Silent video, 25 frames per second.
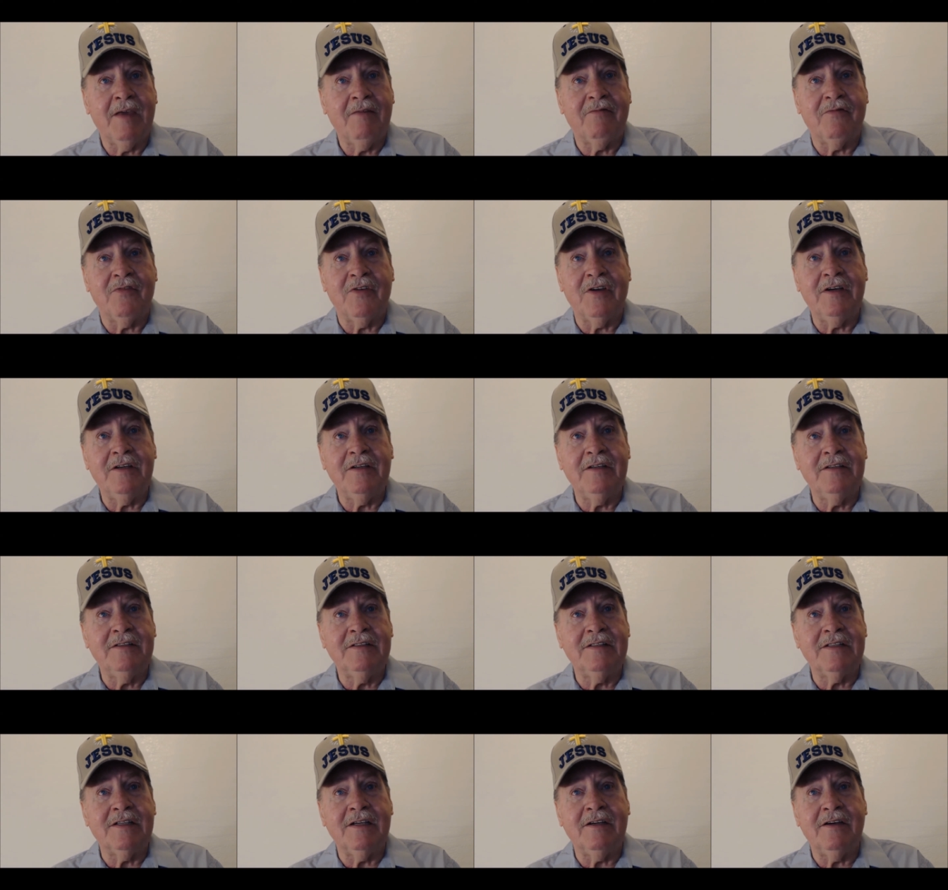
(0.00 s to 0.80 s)

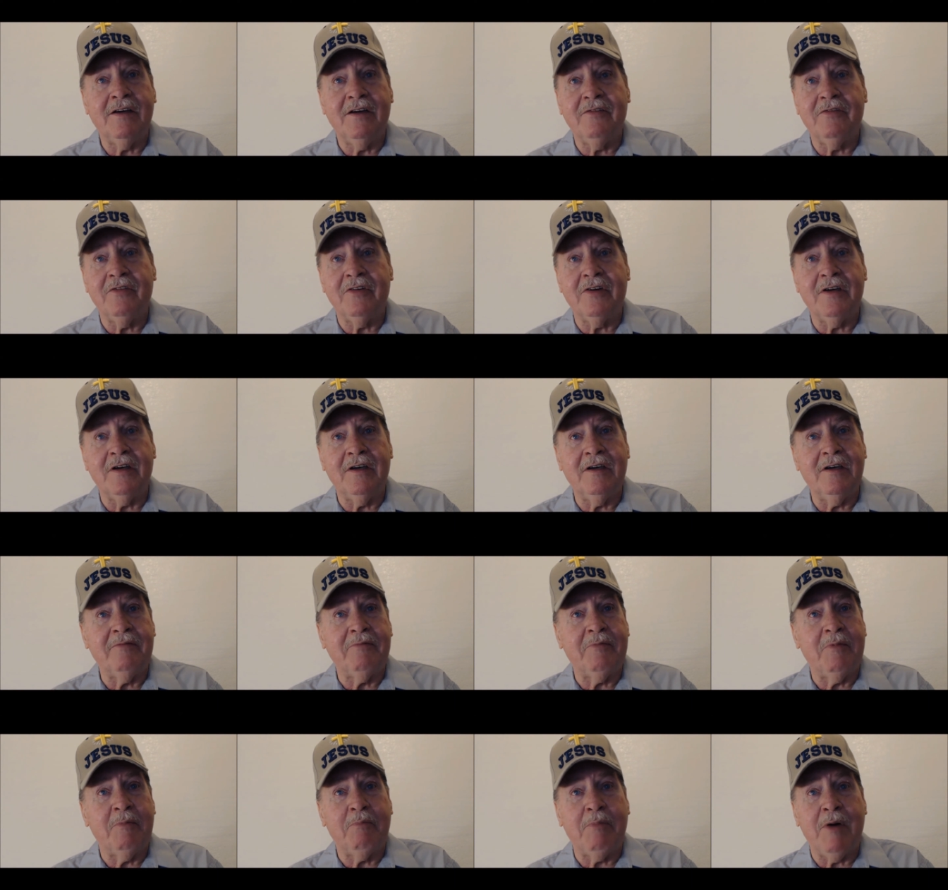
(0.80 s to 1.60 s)
Floods uh, of,
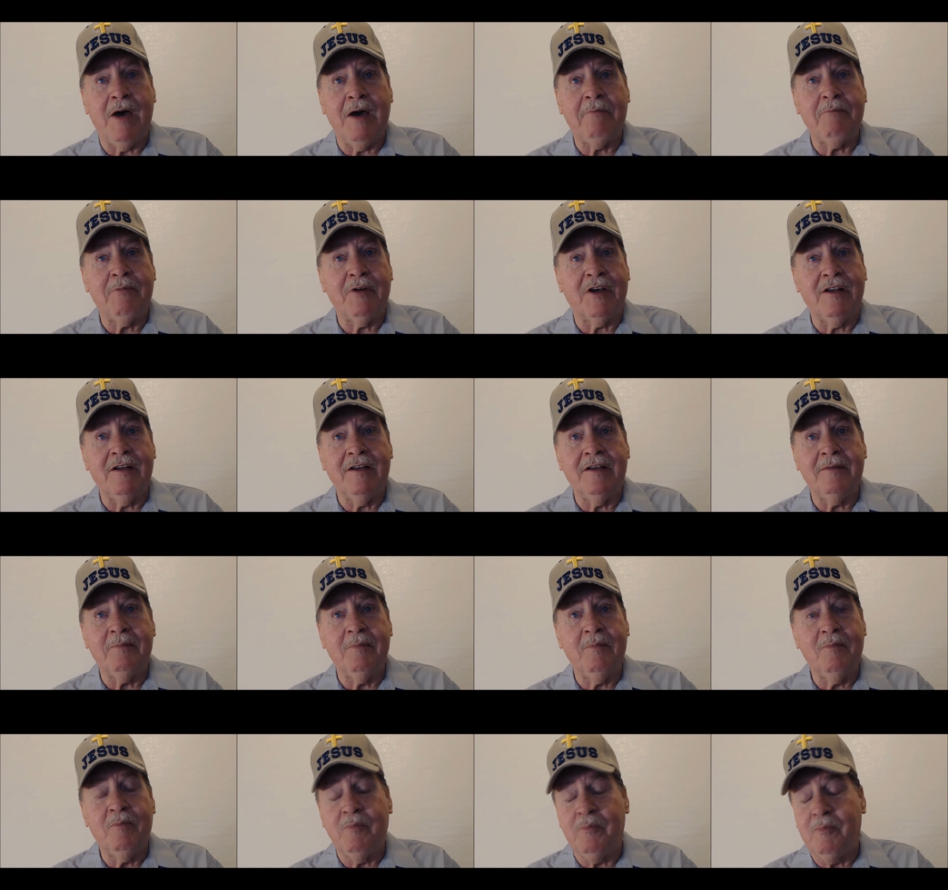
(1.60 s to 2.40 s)
a,
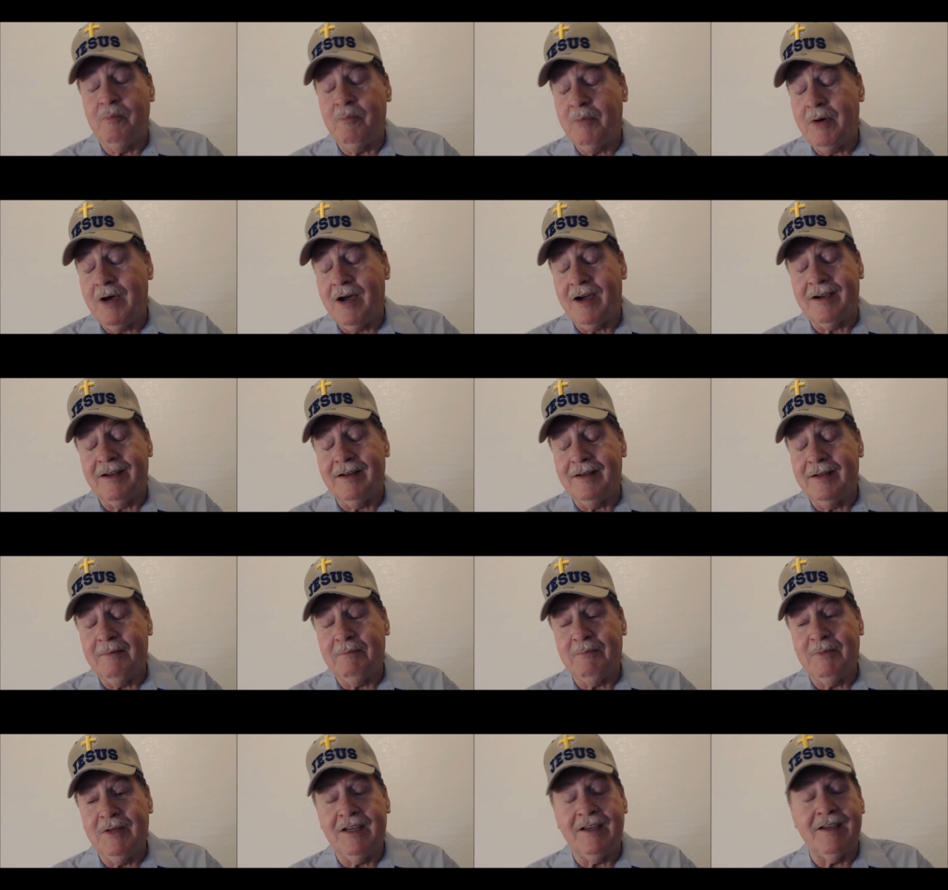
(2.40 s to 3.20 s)
of
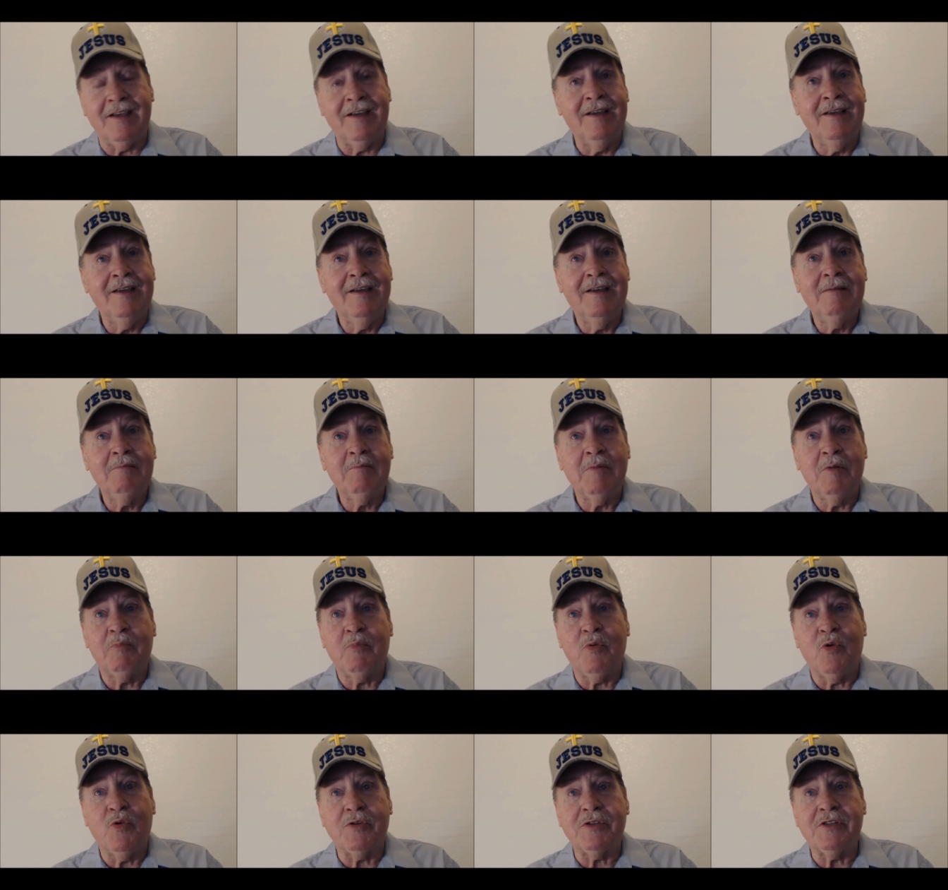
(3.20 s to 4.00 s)
apocalyptic
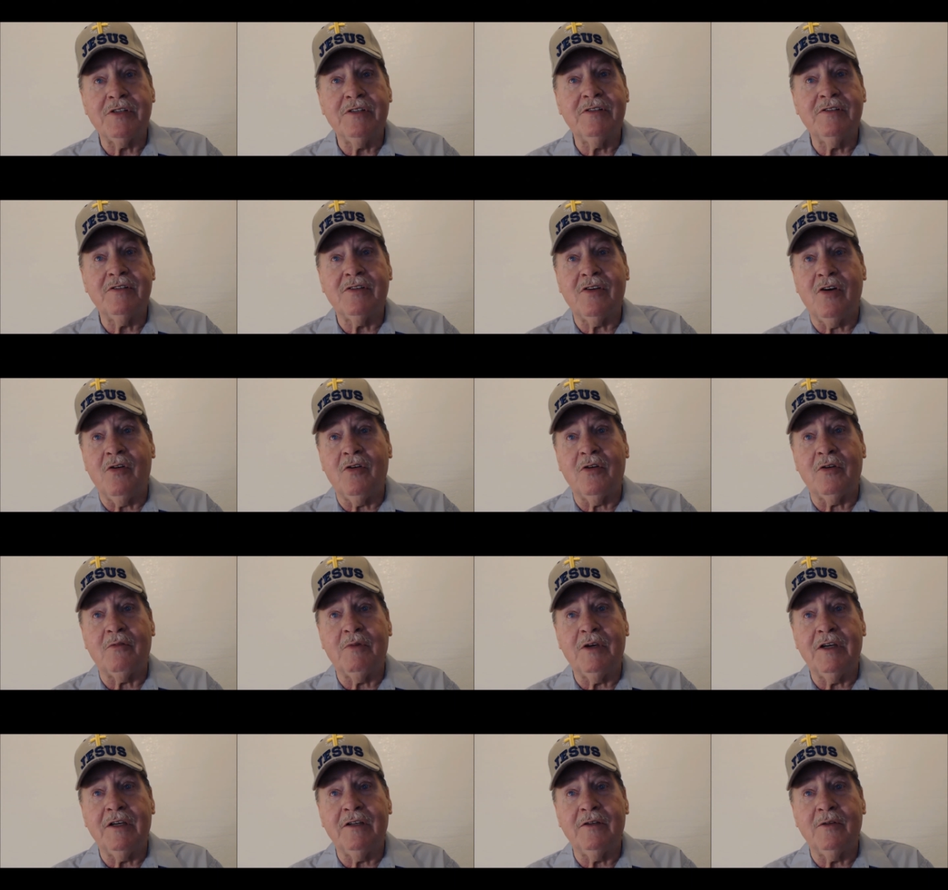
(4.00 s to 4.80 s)
proportions all
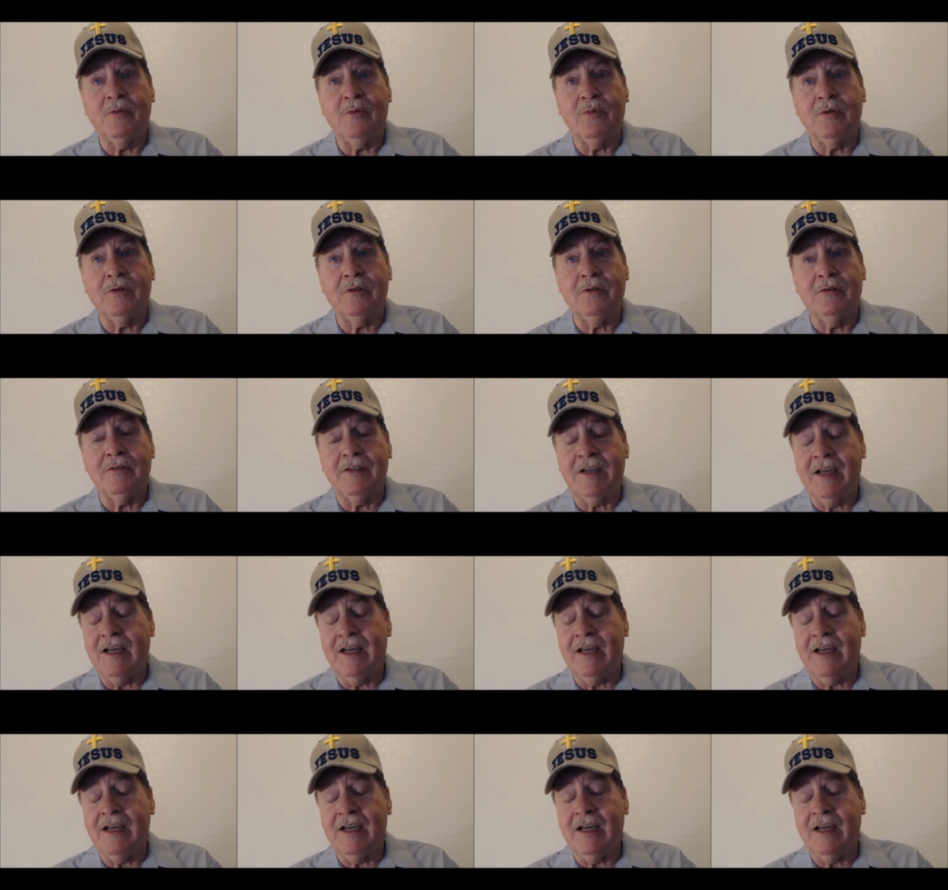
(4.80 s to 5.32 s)
around the world.